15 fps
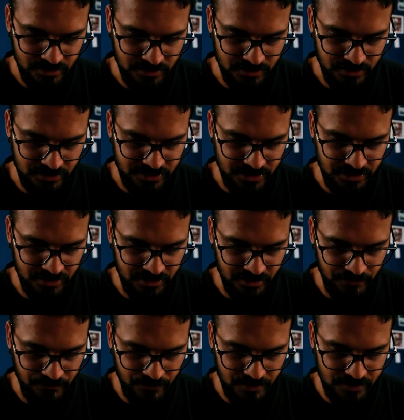Do you see the
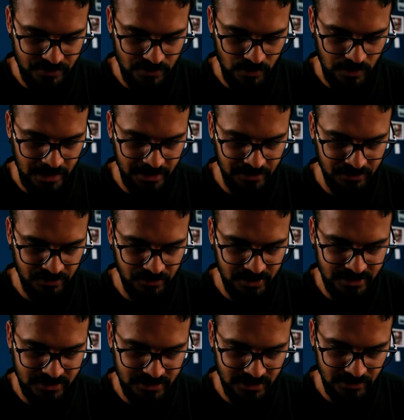difference? So I
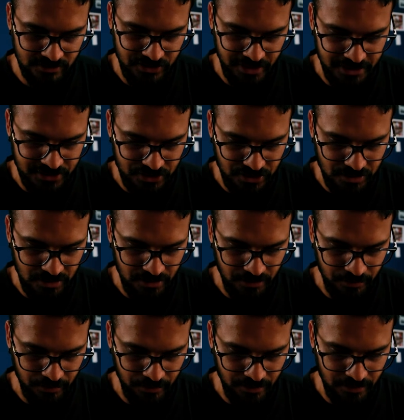increase the texture a
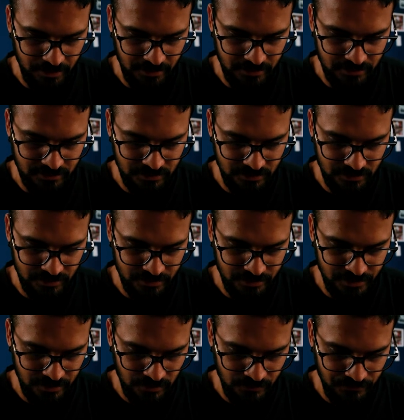little bit and a little
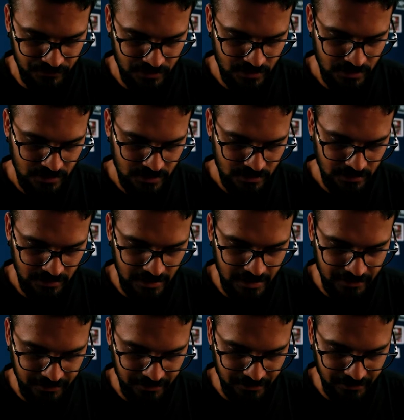bit of
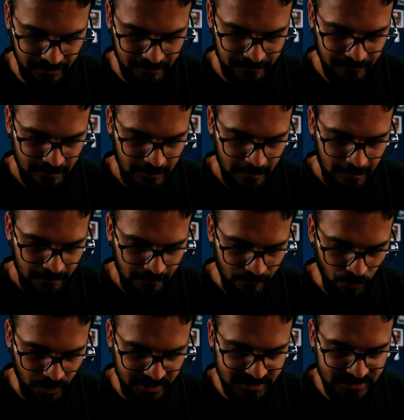clarity.
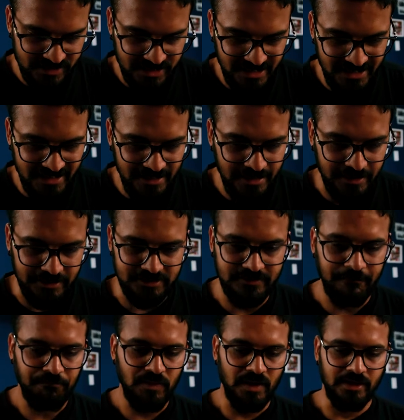Whereas dehaze
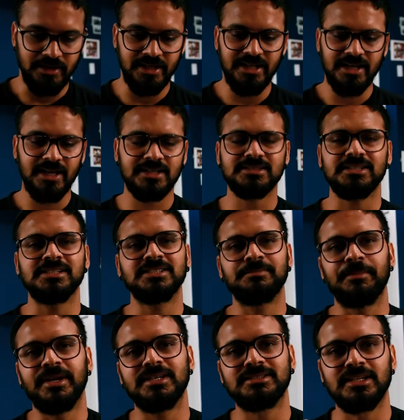is
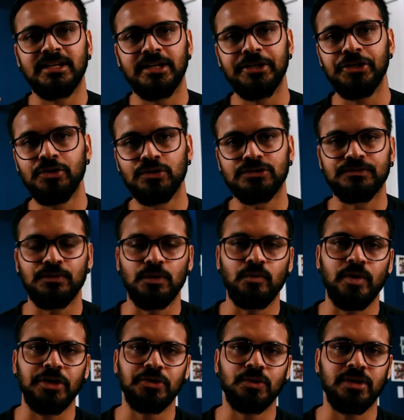basically useful
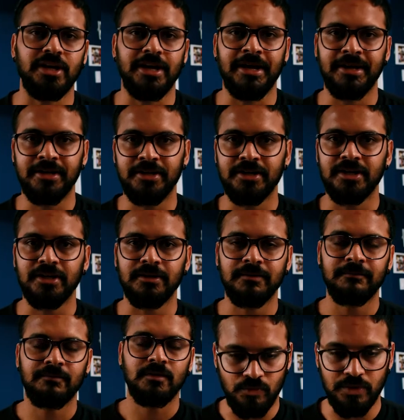when you're
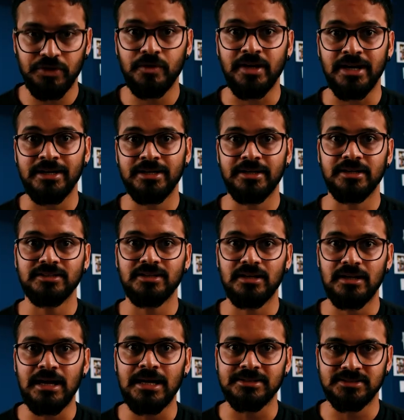editing the
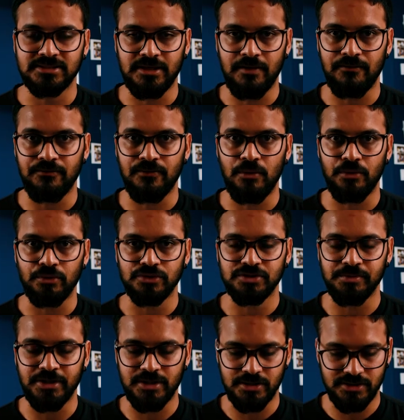landscape photos,
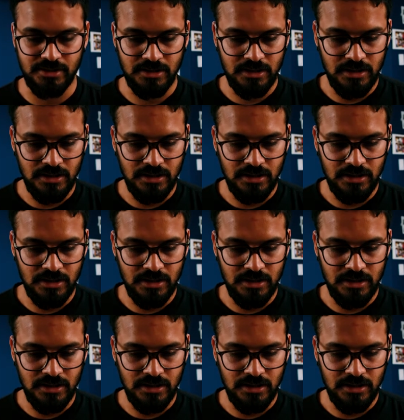because